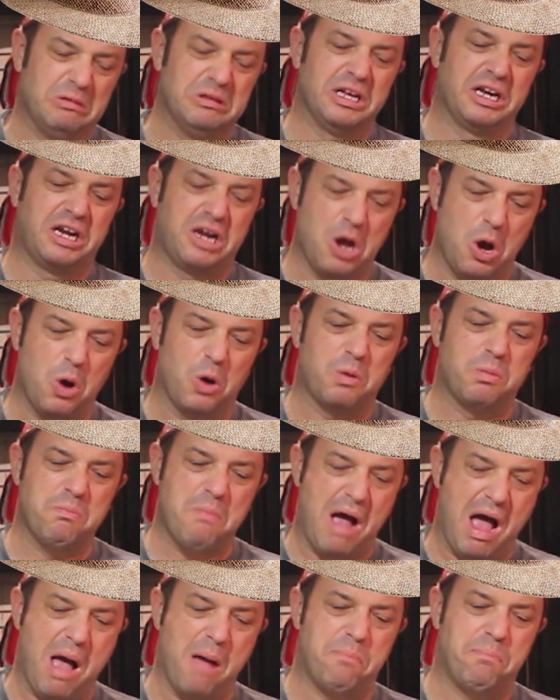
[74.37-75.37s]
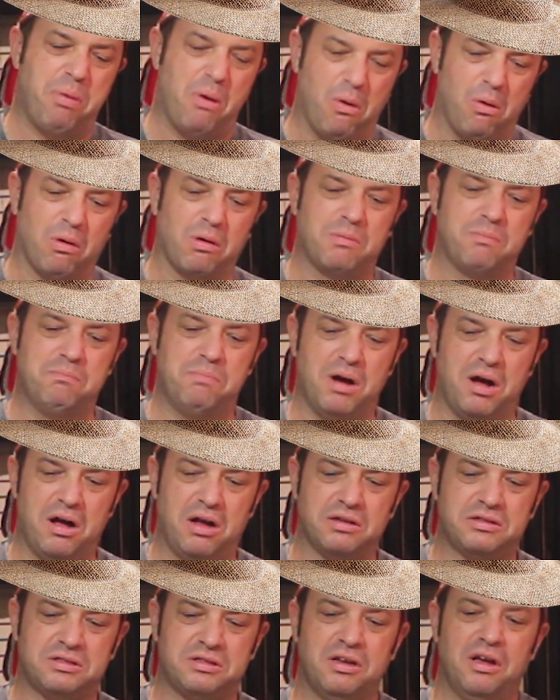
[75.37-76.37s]
only coat my pork
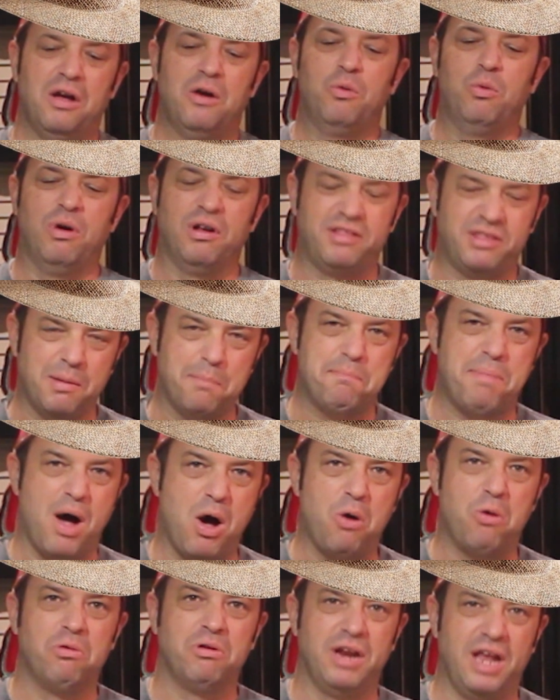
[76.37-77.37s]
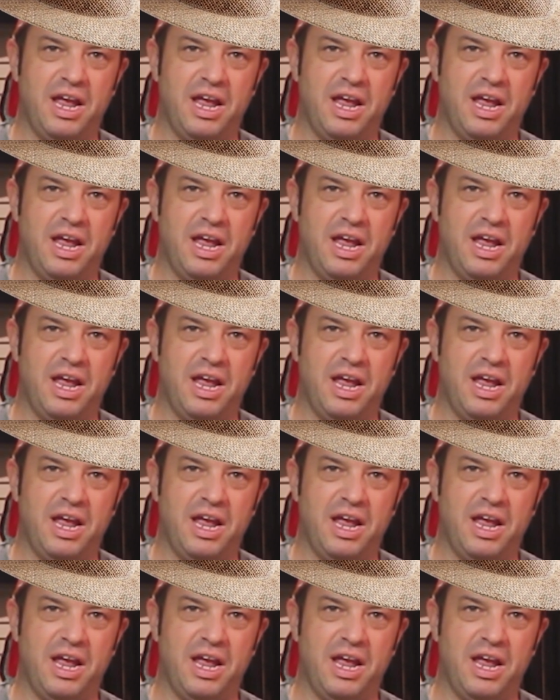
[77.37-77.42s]
butts with the bone